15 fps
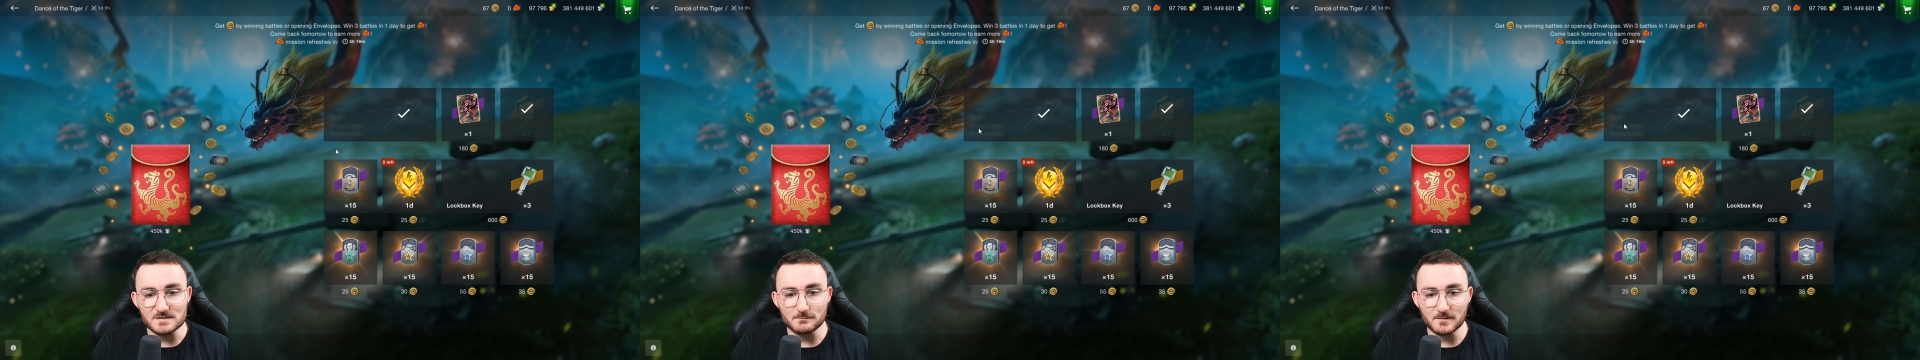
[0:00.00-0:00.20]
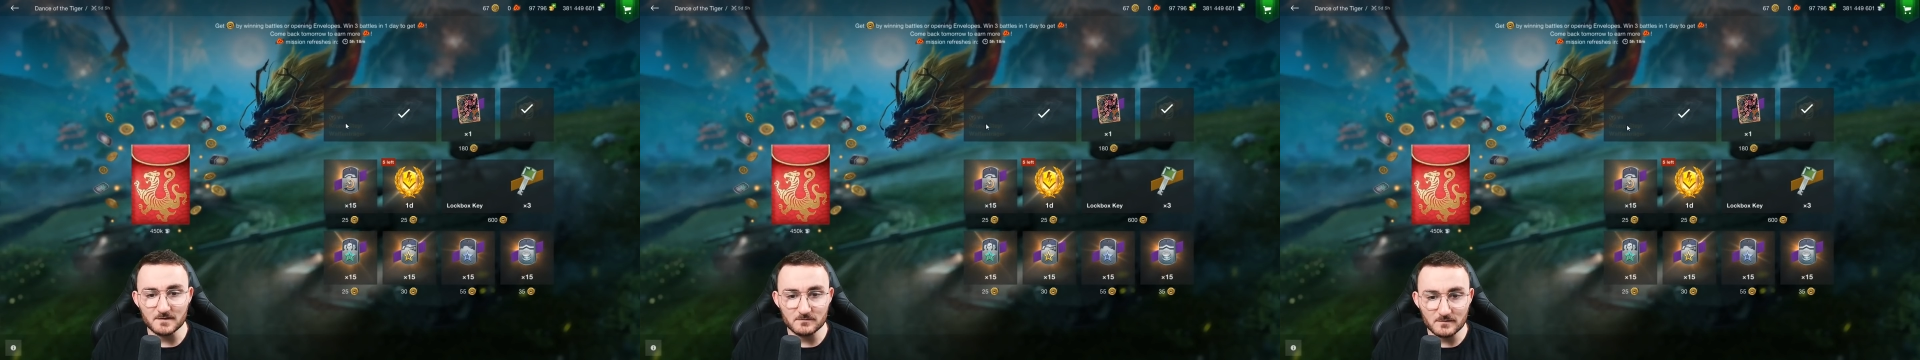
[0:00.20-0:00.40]

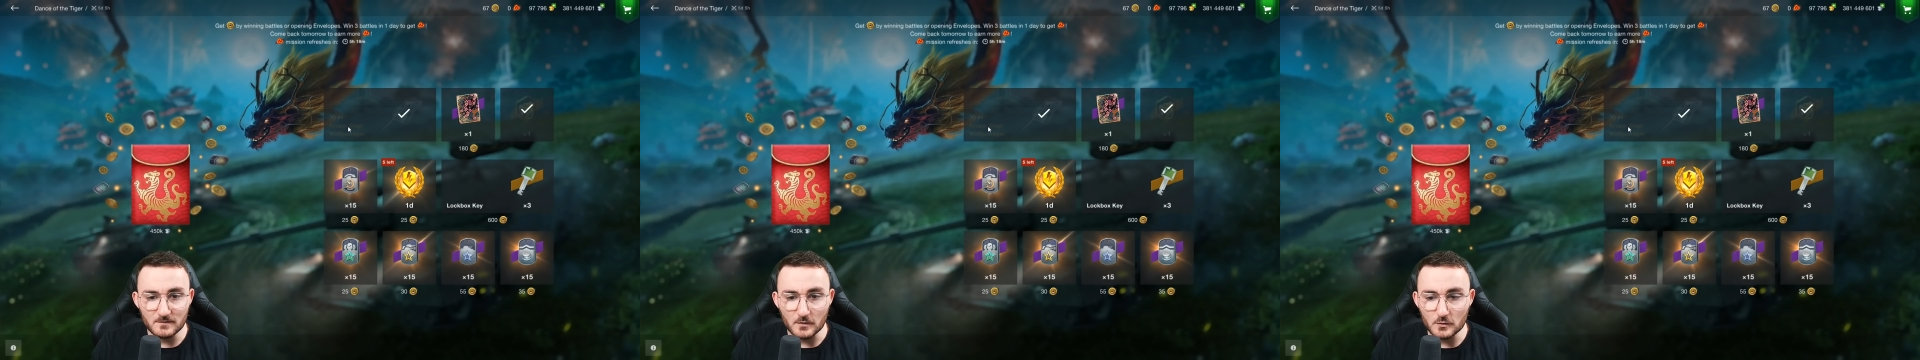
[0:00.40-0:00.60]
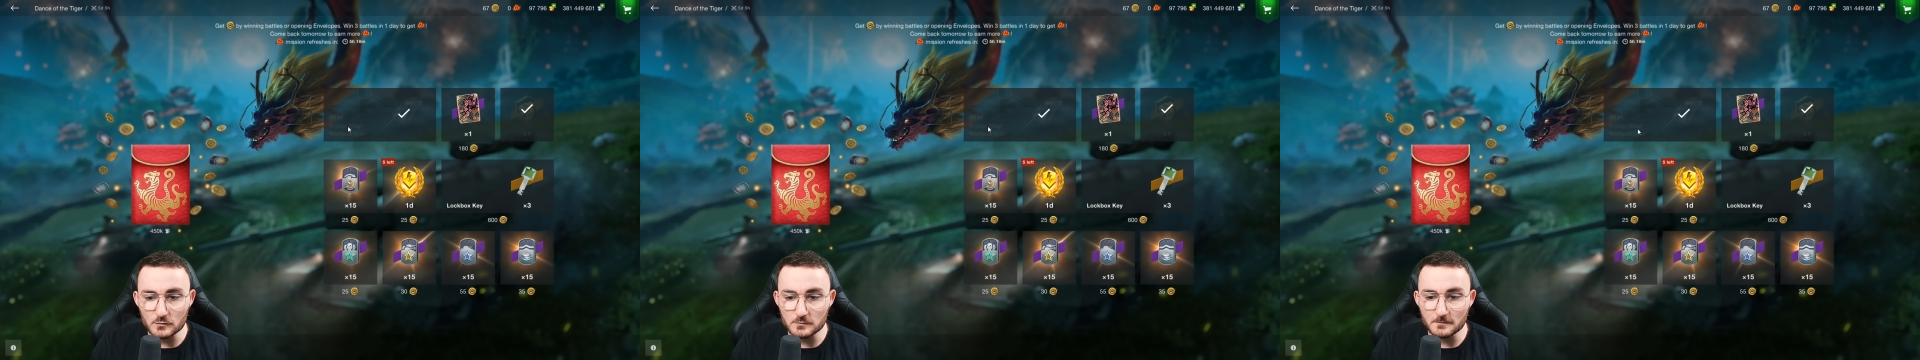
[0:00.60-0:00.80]
between the
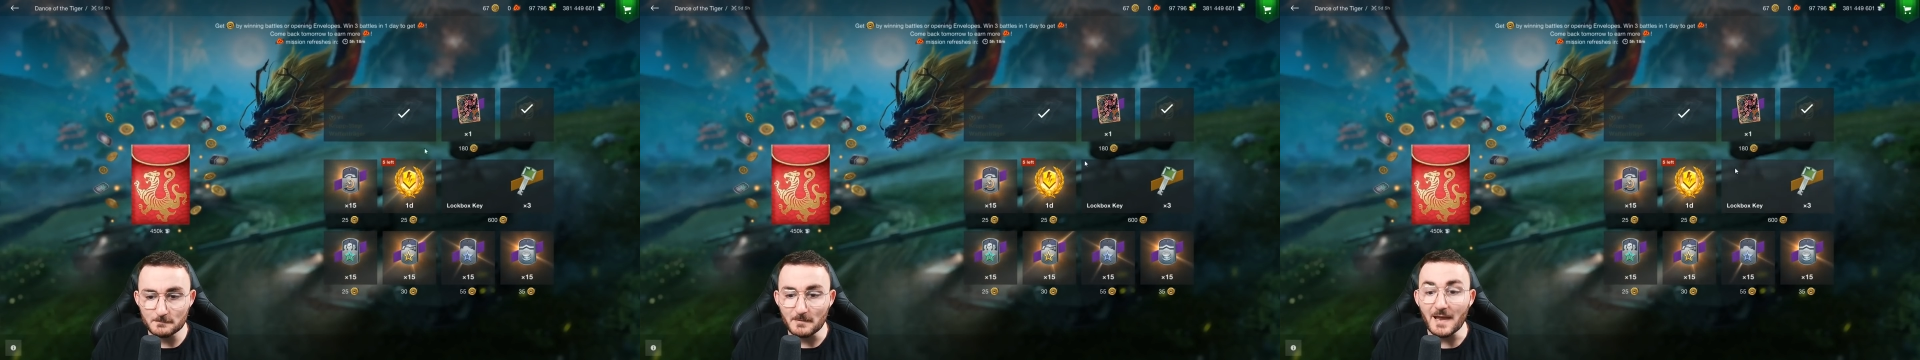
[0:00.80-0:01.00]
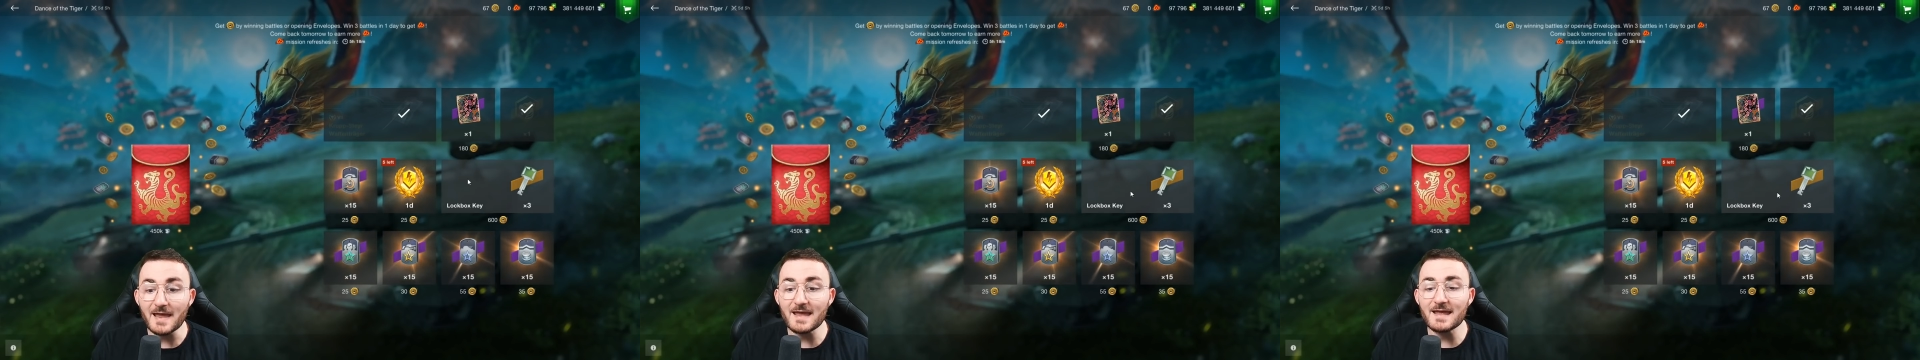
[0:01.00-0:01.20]
Krupp
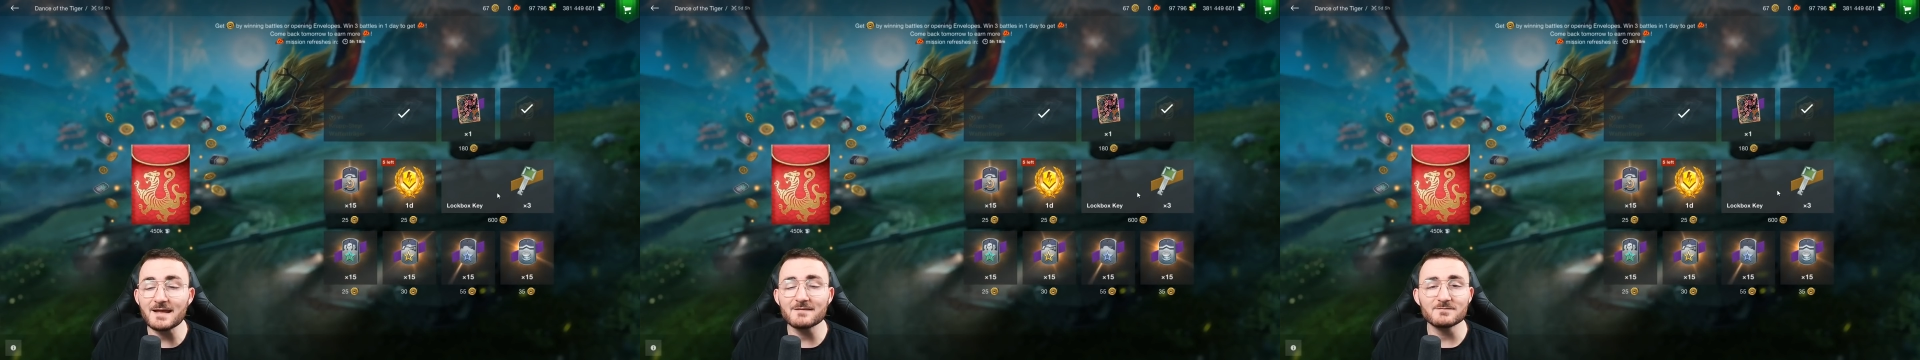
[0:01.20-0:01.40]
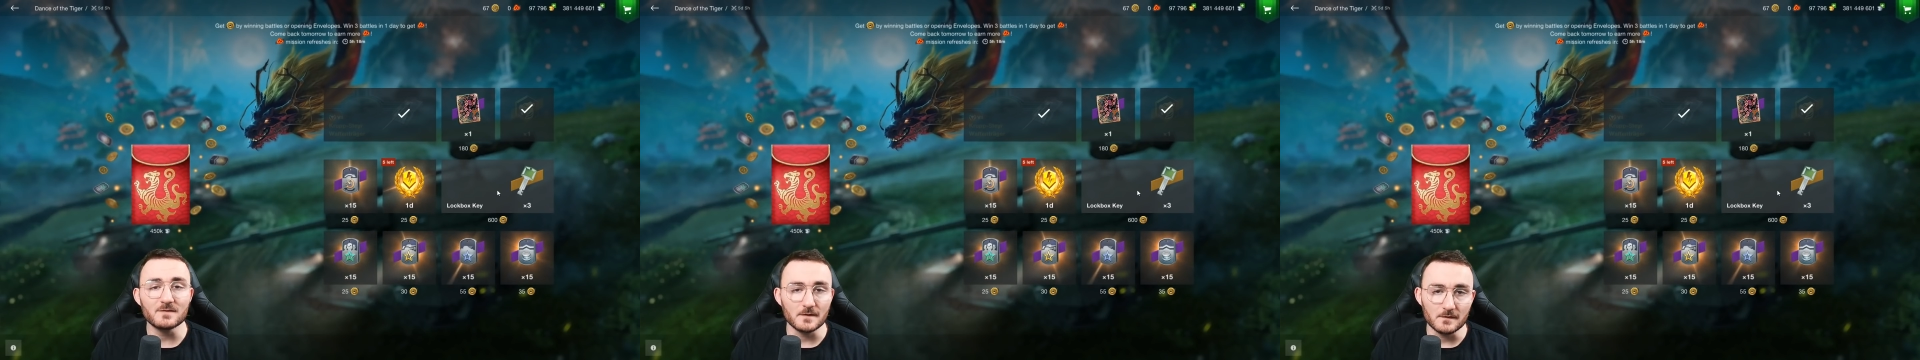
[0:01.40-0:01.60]

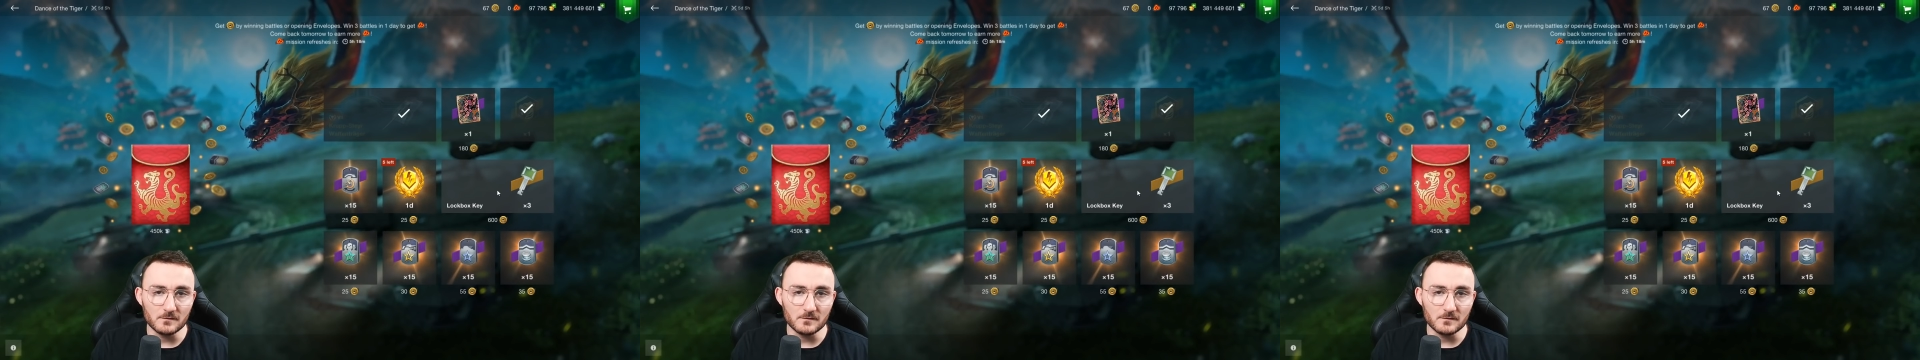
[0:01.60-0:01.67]
and